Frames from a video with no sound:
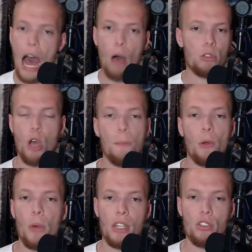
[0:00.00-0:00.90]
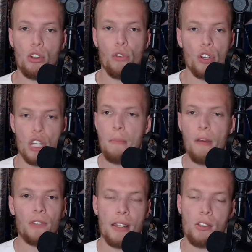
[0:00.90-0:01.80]
I was hoping with this new regime
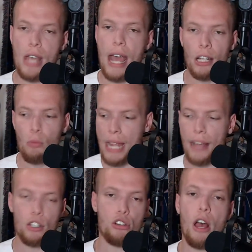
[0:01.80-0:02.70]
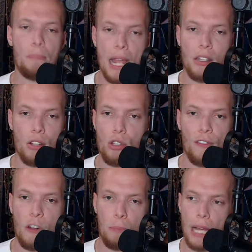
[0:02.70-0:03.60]
of Dennis Allen, we had the Sean Payton
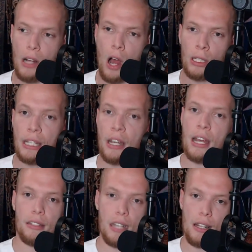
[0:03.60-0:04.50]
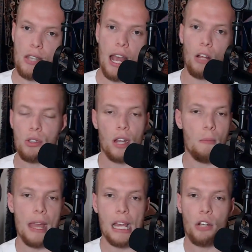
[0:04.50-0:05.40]
conservative play calling, Dennis Allen was going
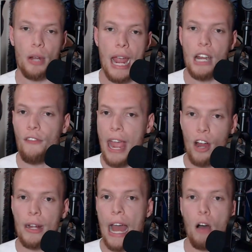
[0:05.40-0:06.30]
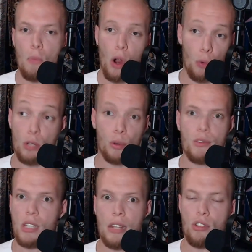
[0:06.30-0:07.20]
to make it creative, air it out more, which
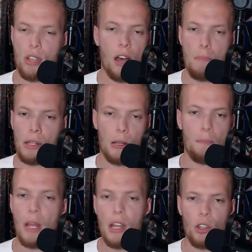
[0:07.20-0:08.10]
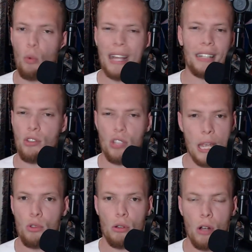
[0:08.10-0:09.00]
we've seen some, but the way that the
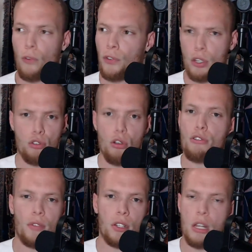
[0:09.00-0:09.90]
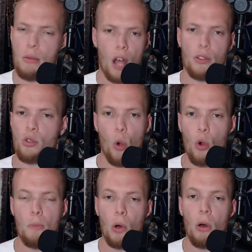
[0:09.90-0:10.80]
schemes are called for the structure of the deep shots is
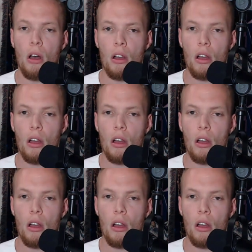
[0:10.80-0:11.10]
horrible.